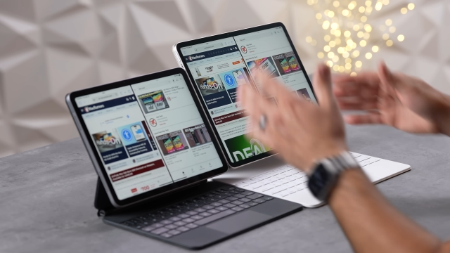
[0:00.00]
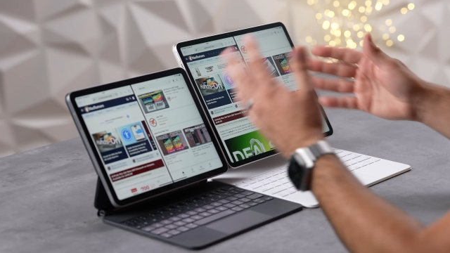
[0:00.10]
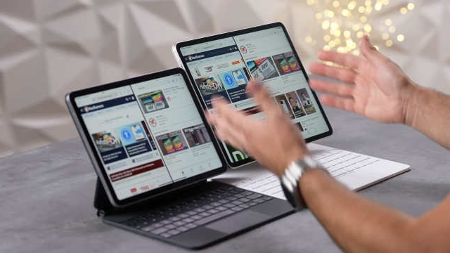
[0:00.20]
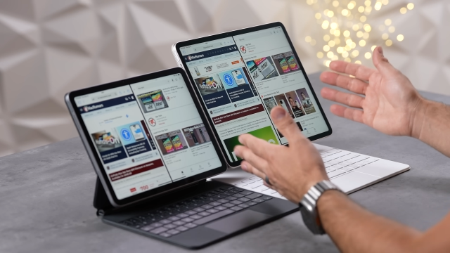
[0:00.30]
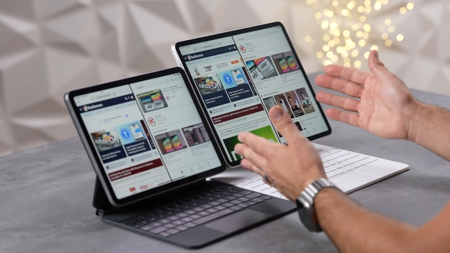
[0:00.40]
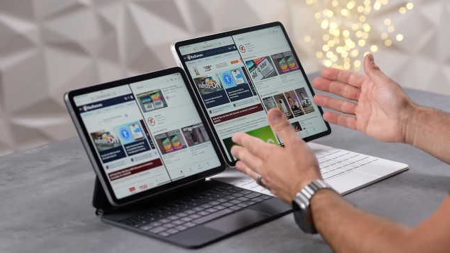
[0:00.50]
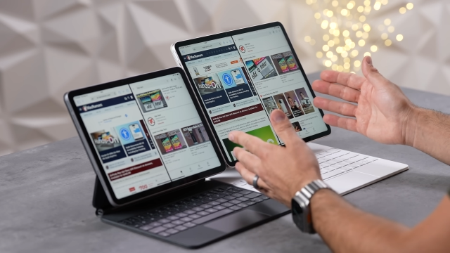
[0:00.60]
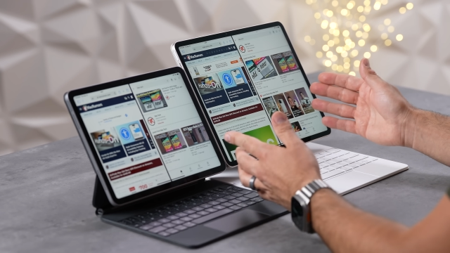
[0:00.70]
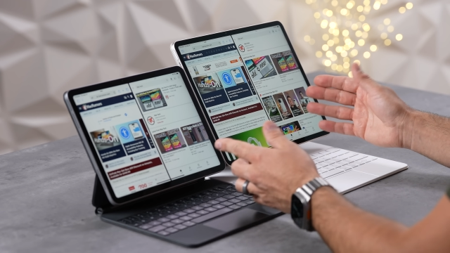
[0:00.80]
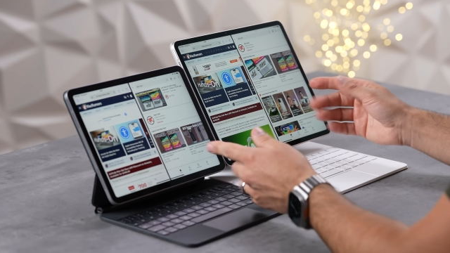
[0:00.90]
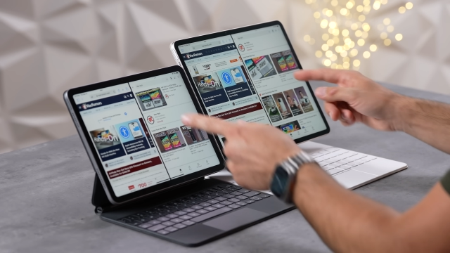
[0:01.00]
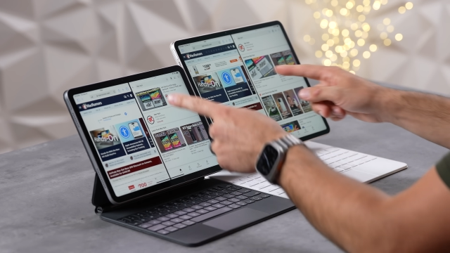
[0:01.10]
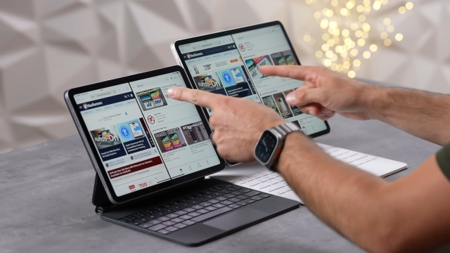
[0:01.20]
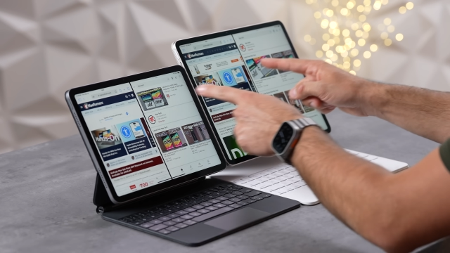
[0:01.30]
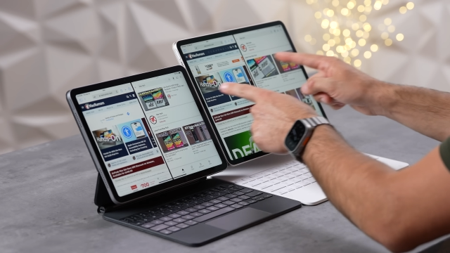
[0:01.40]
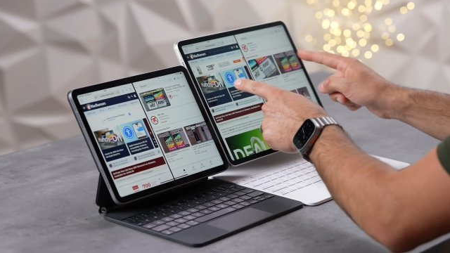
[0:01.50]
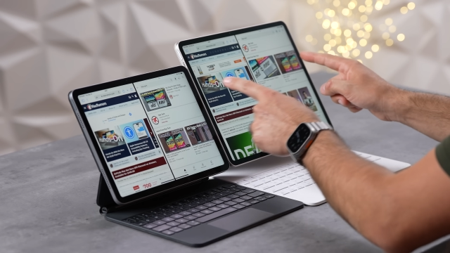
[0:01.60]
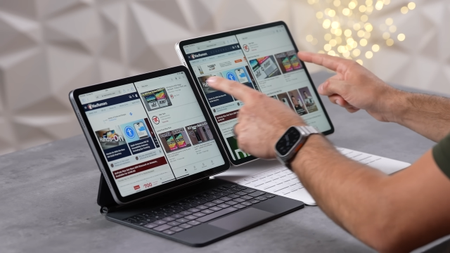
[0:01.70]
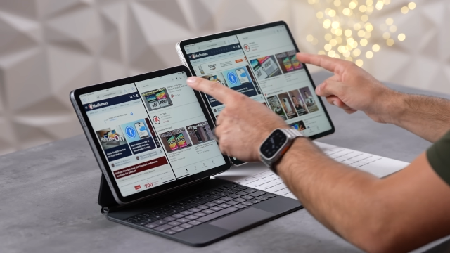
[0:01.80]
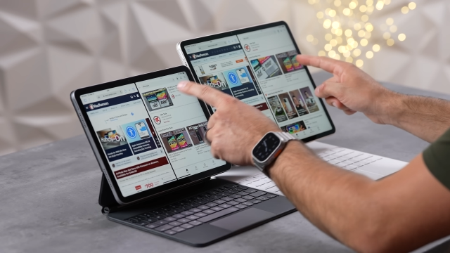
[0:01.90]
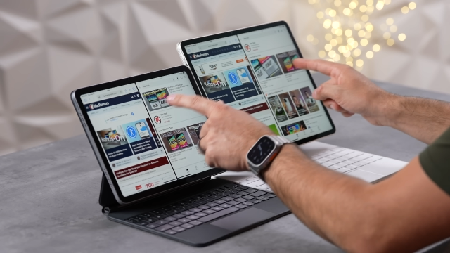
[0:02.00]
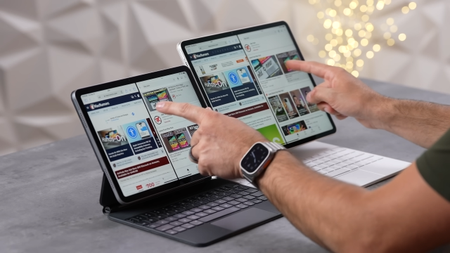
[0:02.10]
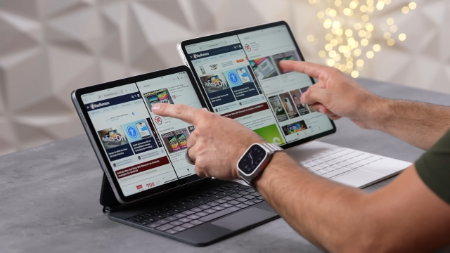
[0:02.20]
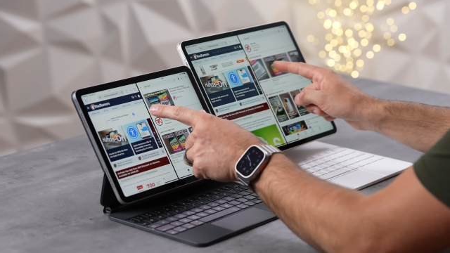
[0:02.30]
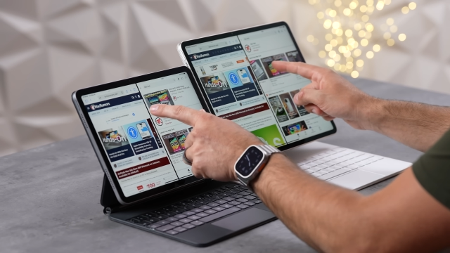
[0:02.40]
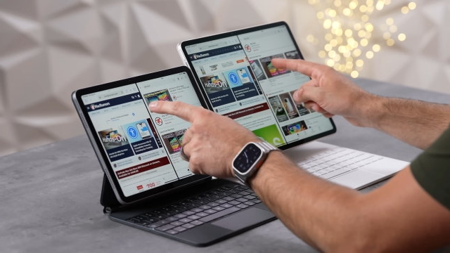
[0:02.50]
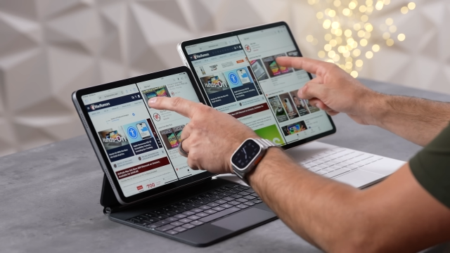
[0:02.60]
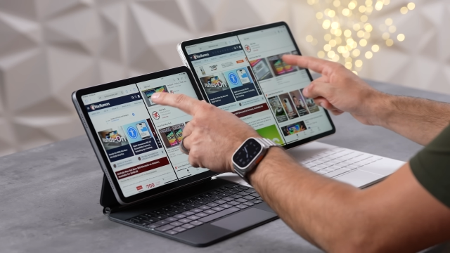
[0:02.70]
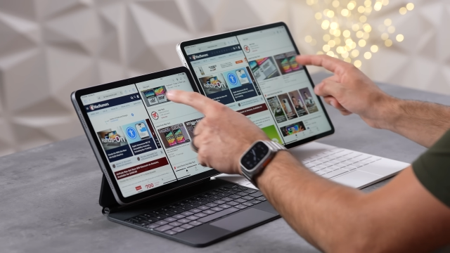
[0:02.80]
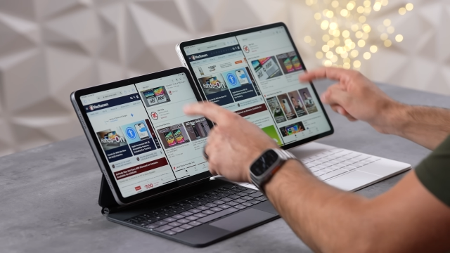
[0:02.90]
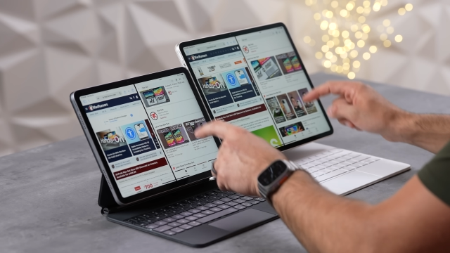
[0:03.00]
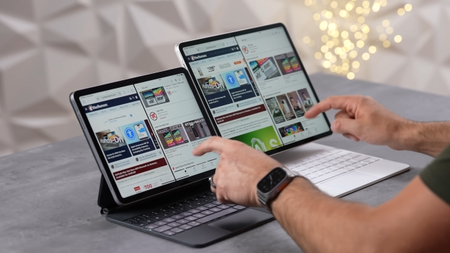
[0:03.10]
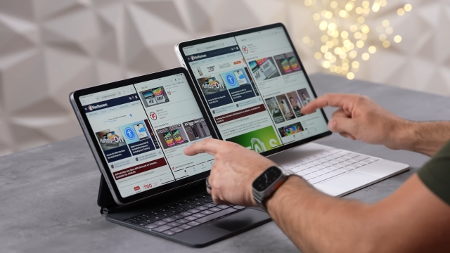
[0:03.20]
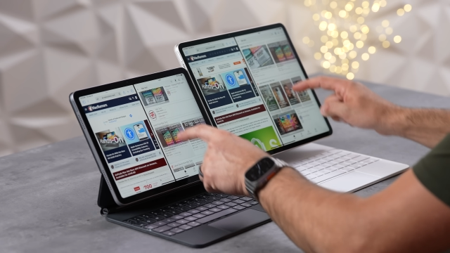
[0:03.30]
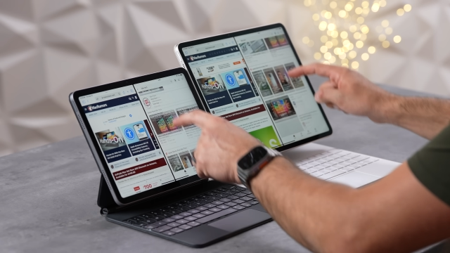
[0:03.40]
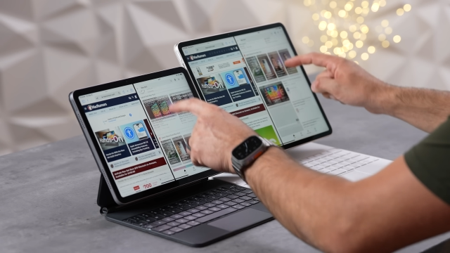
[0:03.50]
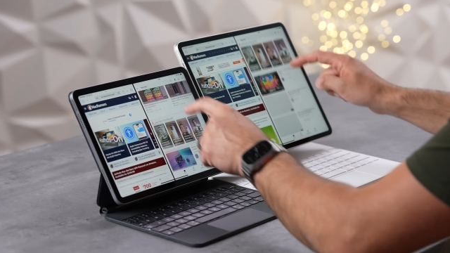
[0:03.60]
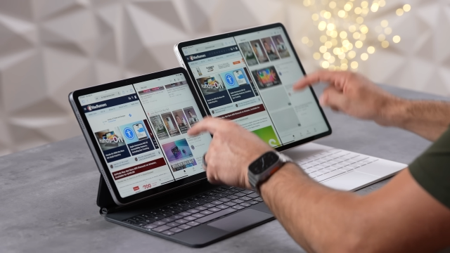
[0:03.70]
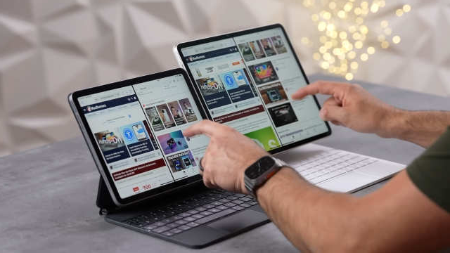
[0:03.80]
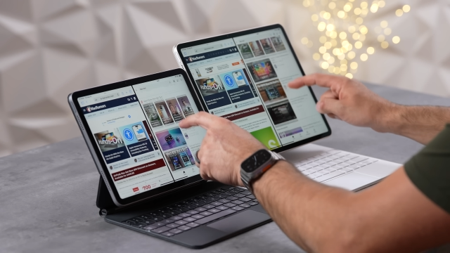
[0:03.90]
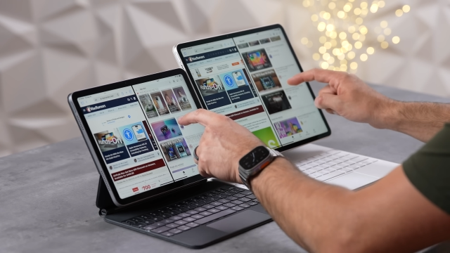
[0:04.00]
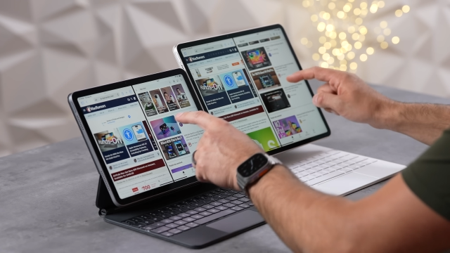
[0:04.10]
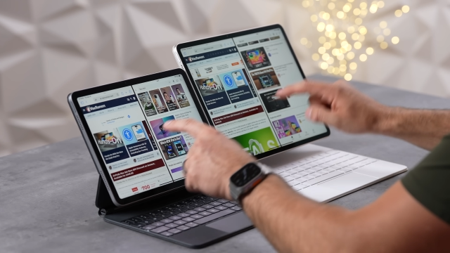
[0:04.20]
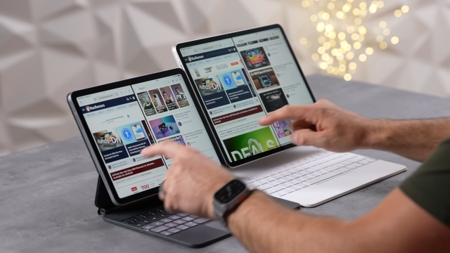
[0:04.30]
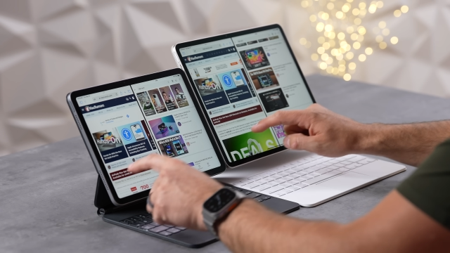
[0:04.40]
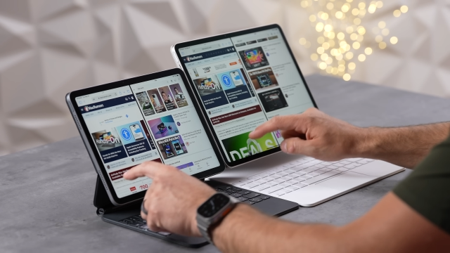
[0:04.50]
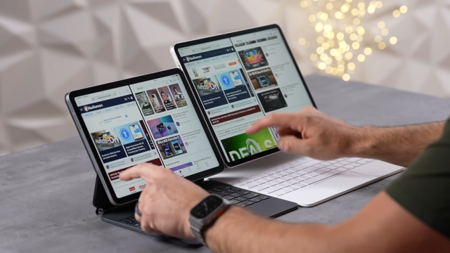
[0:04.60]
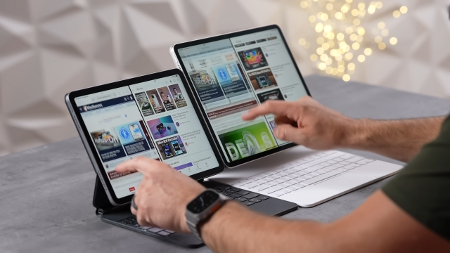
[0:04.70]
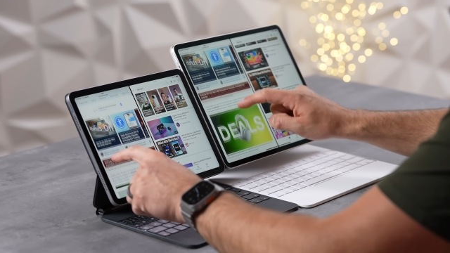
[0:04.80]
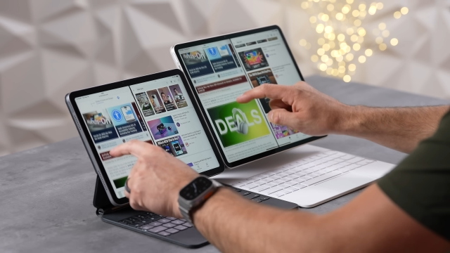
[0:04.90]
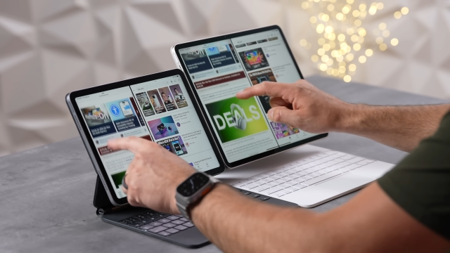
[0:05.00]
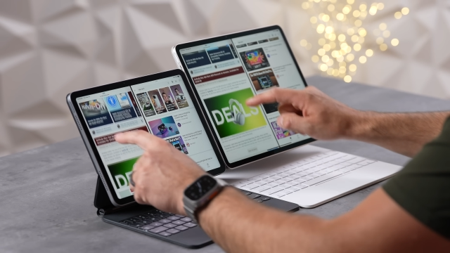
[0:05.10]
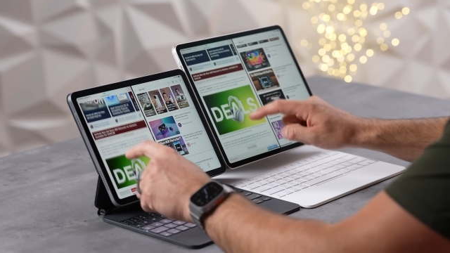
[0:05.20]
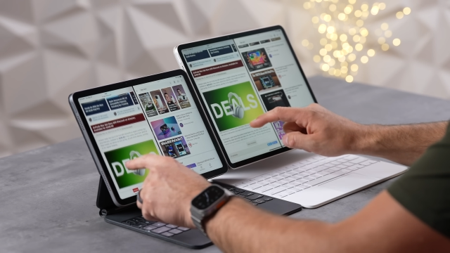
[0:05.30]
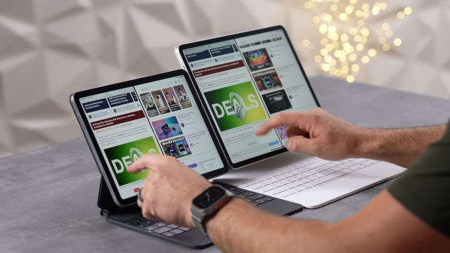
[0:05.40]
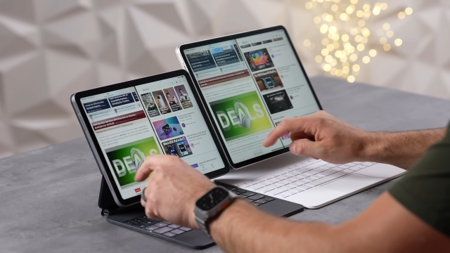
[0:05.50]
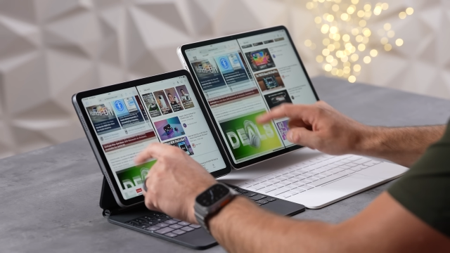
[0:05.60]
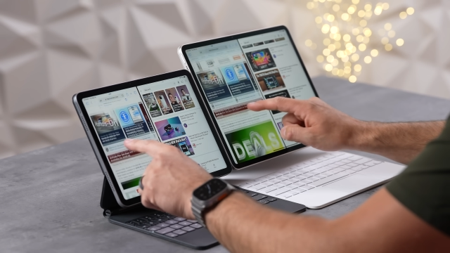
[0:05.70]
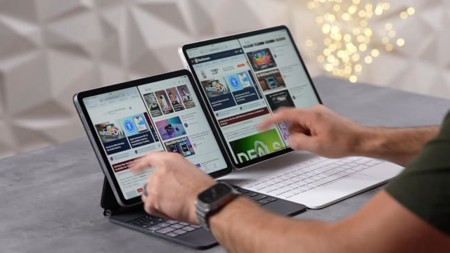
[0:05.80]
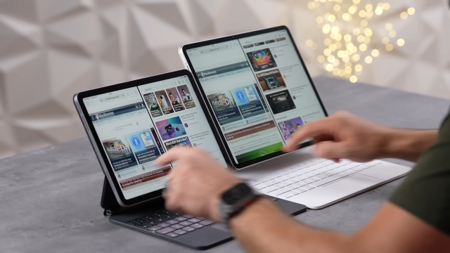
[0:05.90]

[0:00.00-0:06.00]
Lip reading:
Nobody's mouth can be seen.